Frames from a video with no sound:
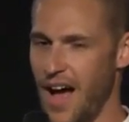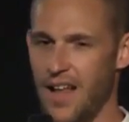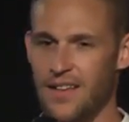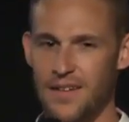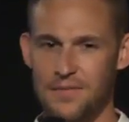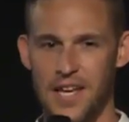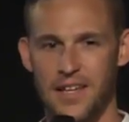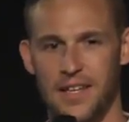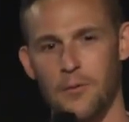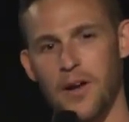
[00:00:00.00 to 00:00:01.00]
I love
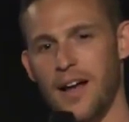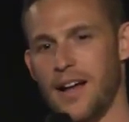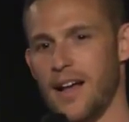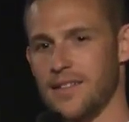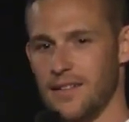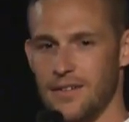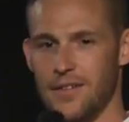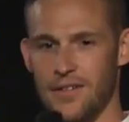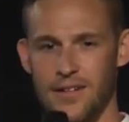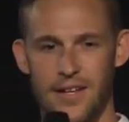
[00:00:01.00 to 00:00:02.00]
taking what I got to
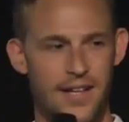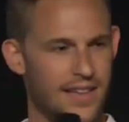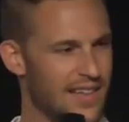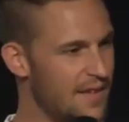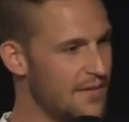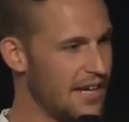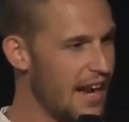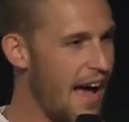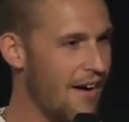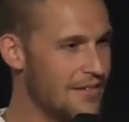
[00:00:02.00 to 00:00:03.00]
learn and living
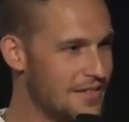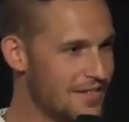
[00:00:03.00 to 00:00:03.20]
it out.